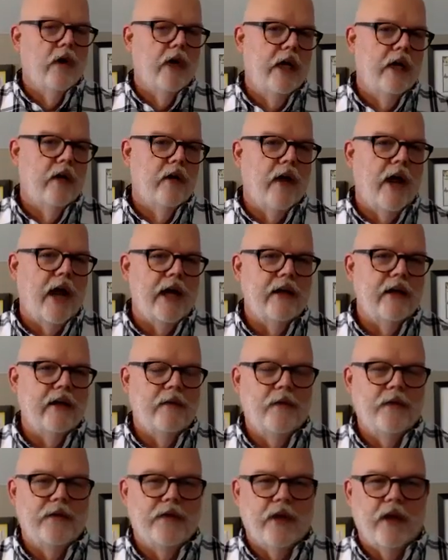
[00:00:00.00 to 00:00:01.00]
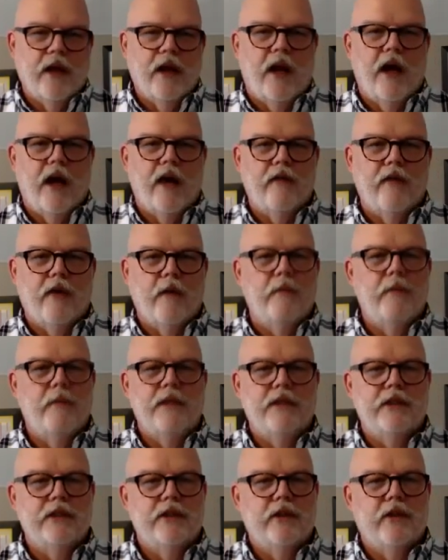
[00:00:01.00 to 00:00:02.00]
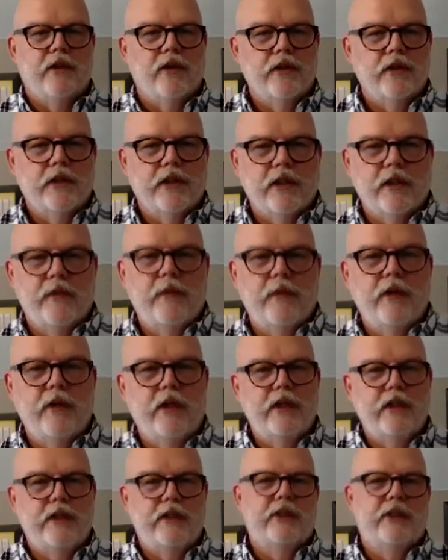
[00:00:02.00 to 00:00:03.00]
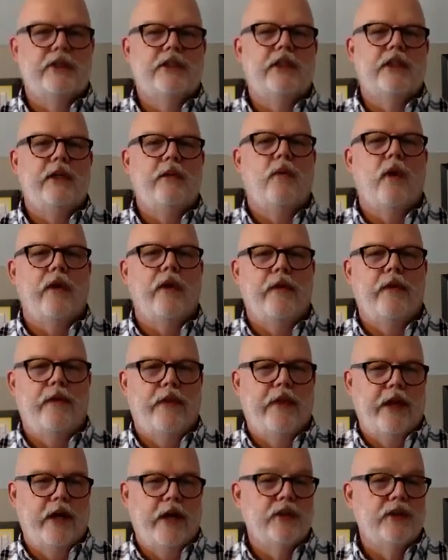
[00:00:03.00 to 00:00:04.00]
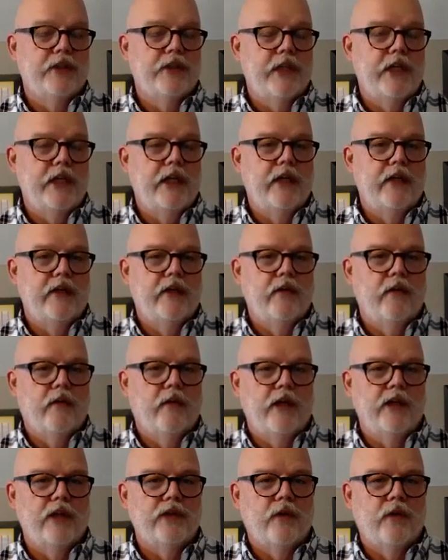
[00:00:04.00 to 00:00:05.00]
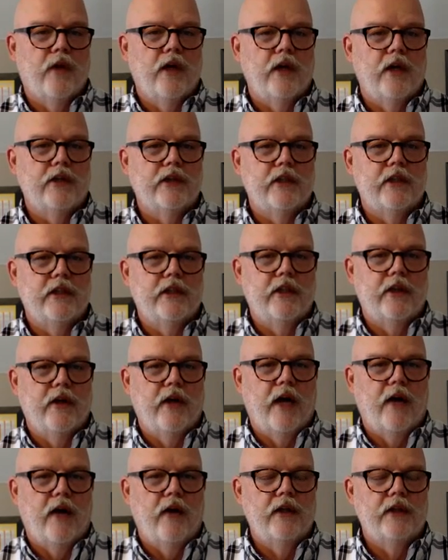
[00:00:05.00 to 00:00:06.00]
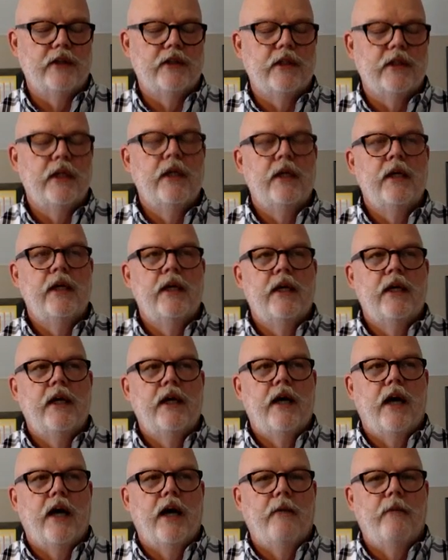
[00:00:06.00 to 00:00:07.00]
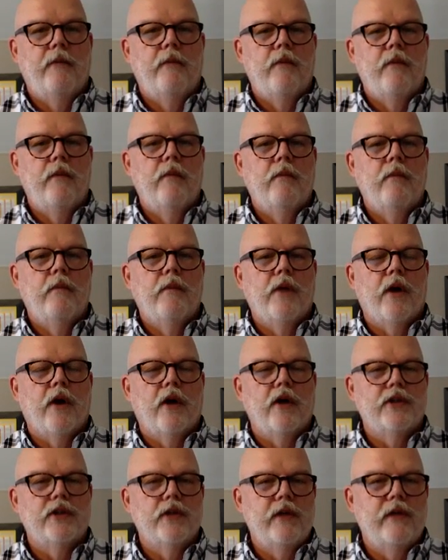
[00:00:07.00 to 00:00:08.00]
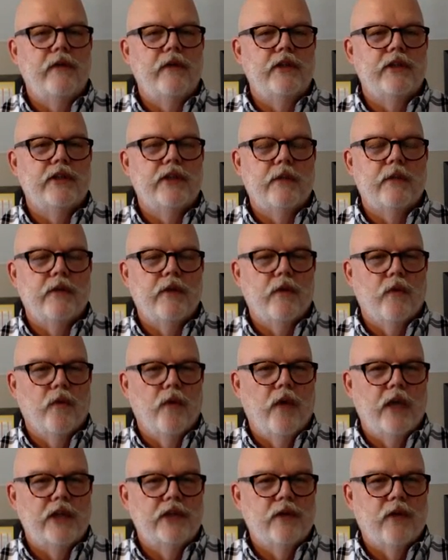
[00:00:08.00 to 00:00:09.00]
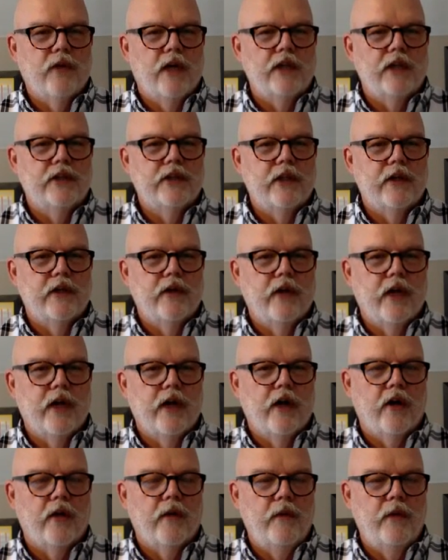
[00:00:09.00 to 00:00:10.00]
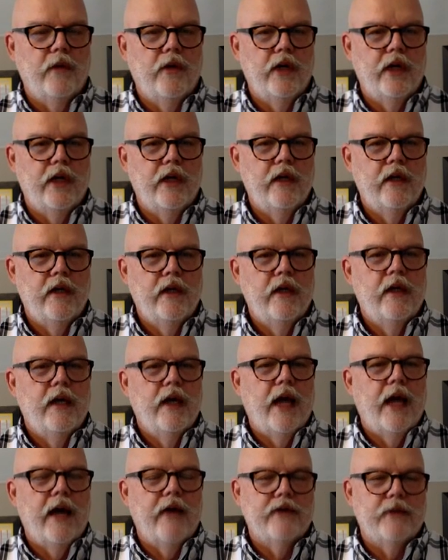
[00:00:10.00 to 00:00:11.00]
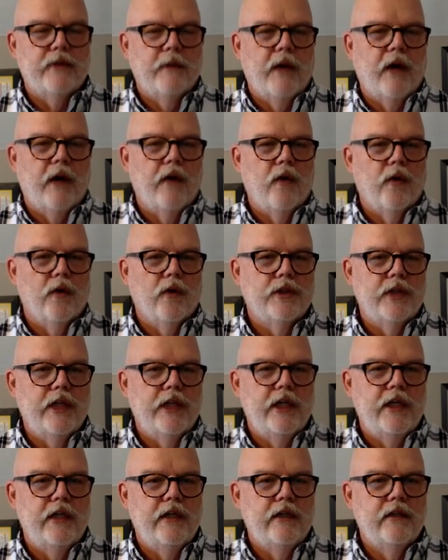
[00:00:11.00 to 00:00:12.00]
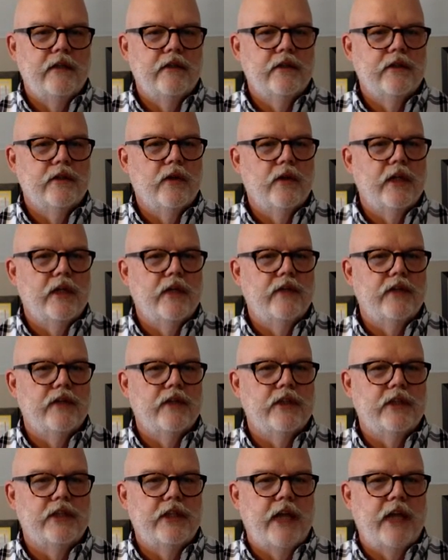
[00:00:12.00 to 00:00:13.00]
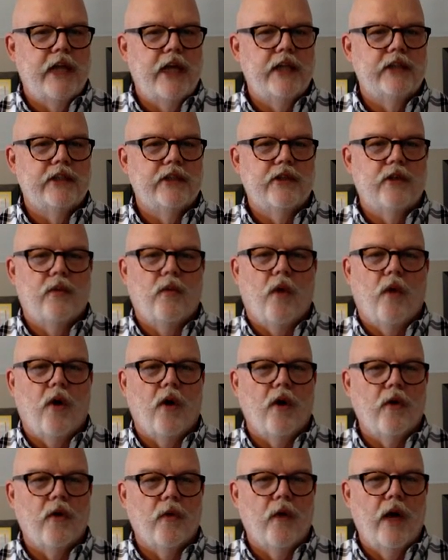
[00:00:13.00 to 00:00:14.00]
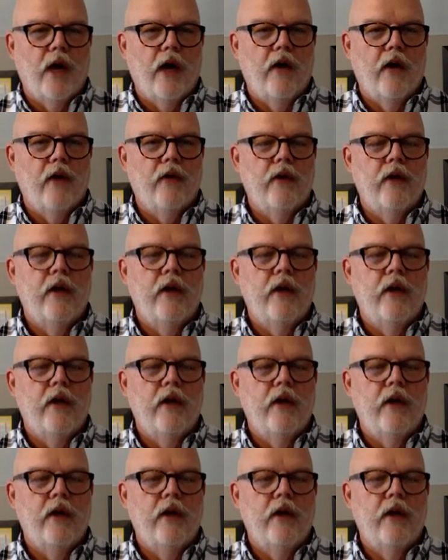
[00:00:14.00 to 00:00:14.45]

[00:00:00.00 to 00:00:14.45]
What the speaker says: interacting with a lot of our business owners in the community to see what they're seeing in their restaurants and in their outlets. But also even some of the restaurants that are in our community have some outdoor seating. So it gives us a chance to walk around